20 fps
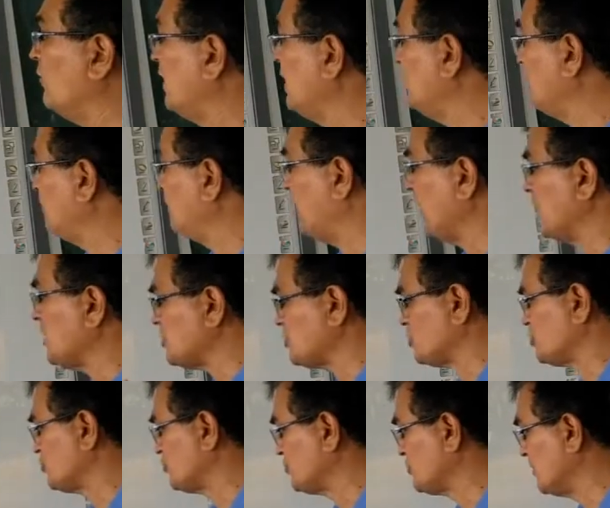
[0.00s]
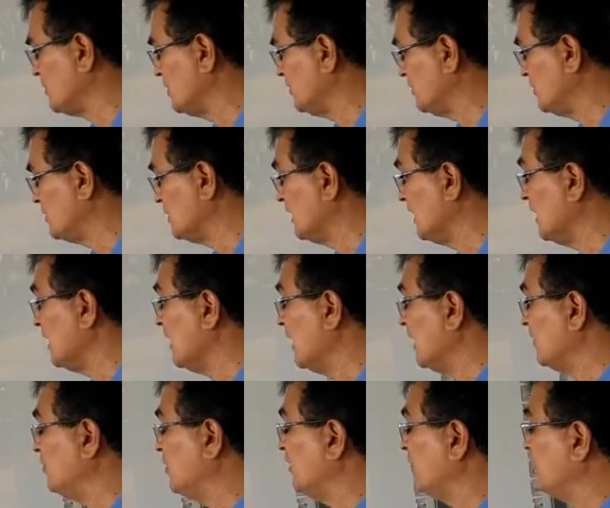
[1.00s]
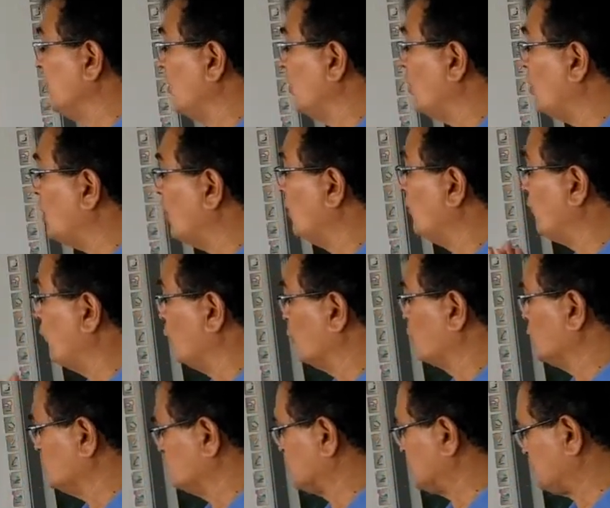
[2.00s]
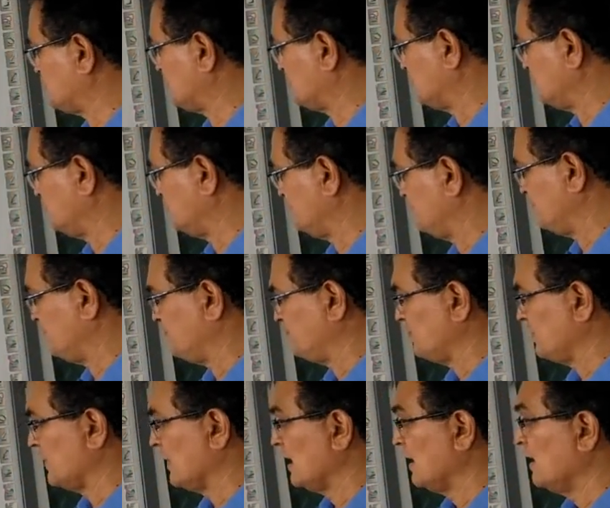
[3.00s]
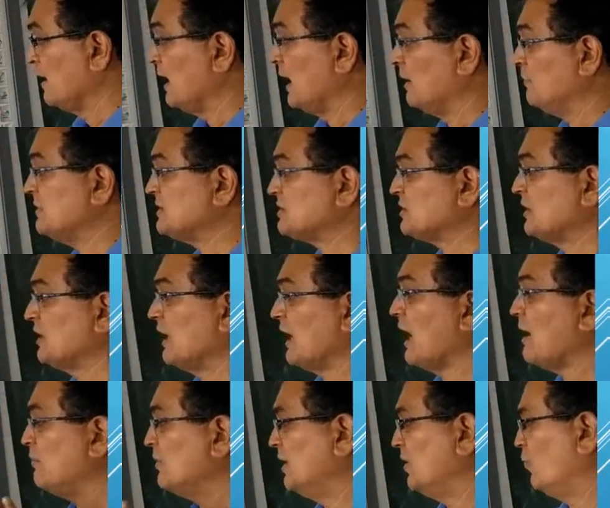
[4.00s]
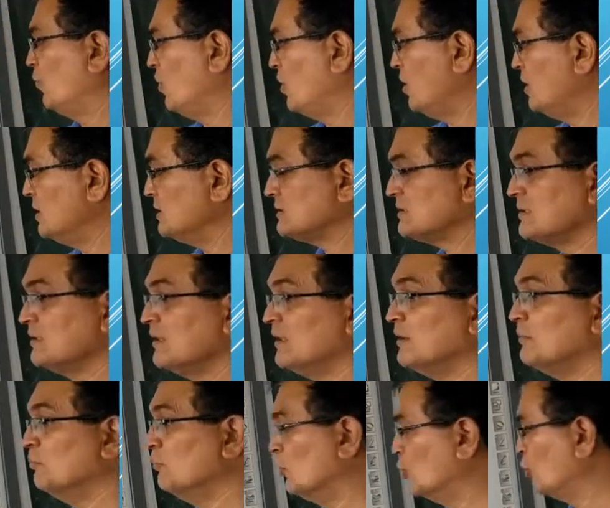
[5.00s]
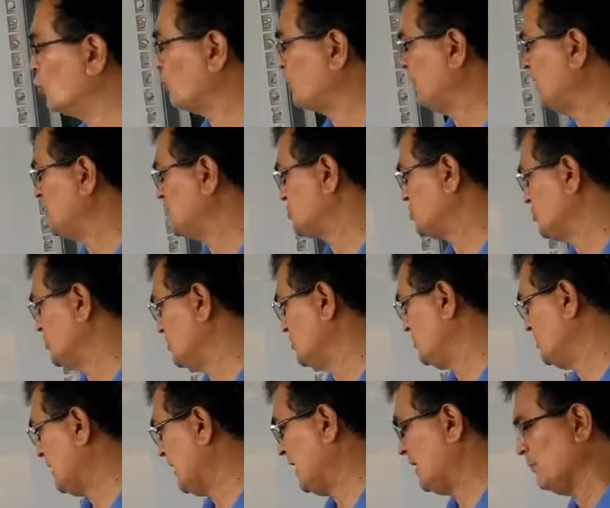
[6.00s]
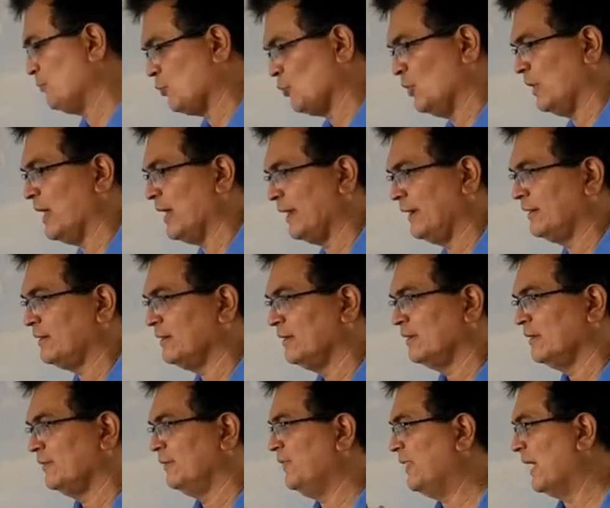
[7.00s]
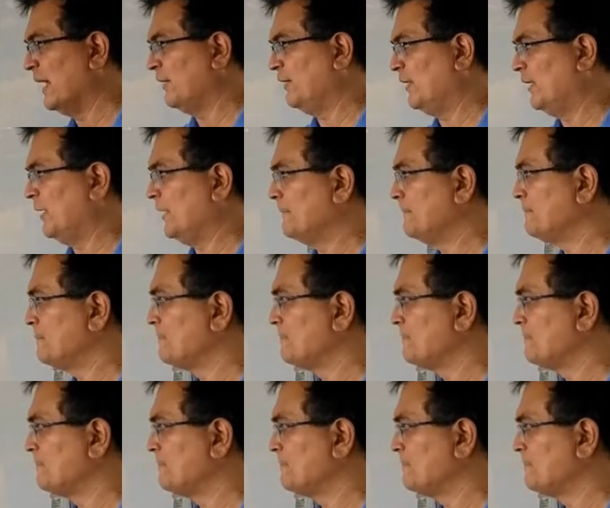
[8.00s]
very patient, and they were all focused. And Mr. Hamel was more patient and polite that day.